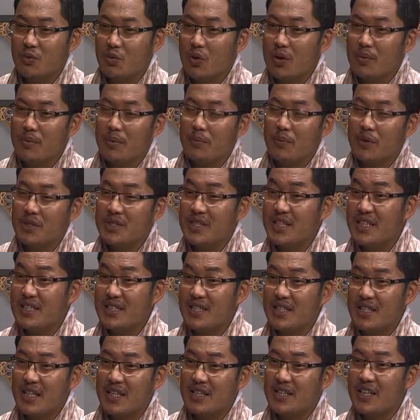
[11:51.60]
one member
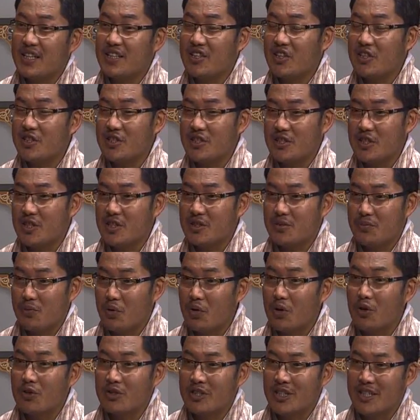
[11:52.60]
says it and then rest just
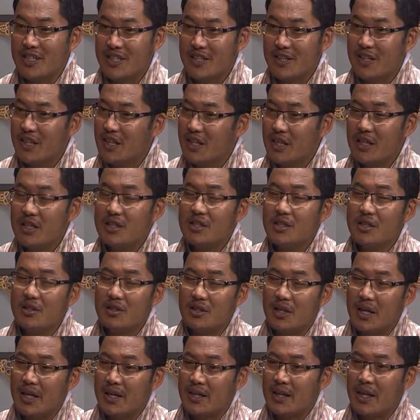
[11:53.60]
follows it. It is
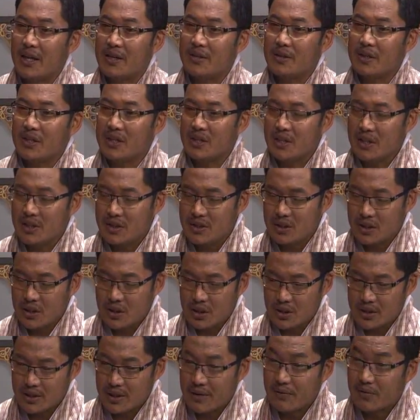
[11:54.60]
not like that. It is
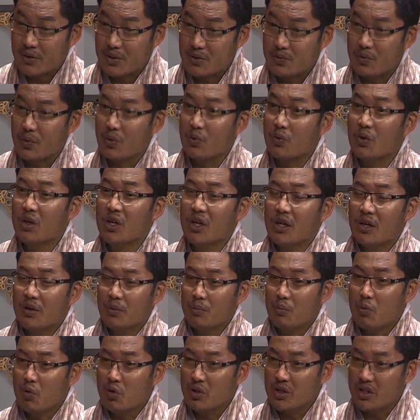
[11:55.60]
a diverse view.
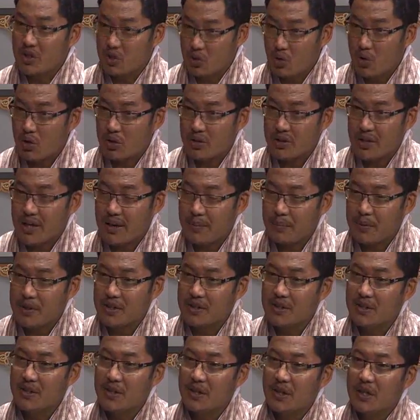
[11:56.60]
More discourse
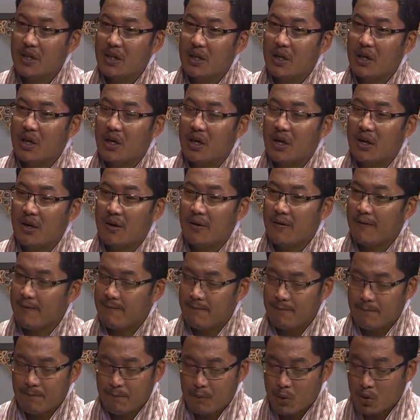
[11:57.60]
happens,
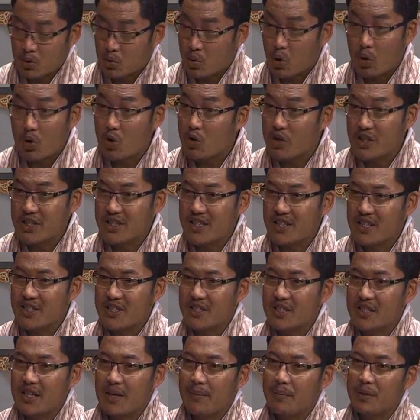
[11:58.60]
thorough
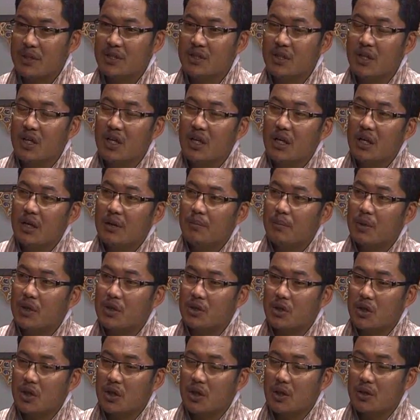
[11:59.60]
discussions happens.
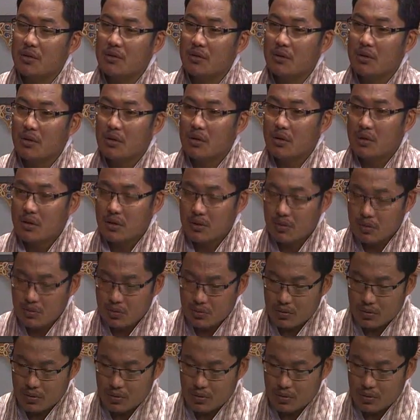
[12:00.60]
But now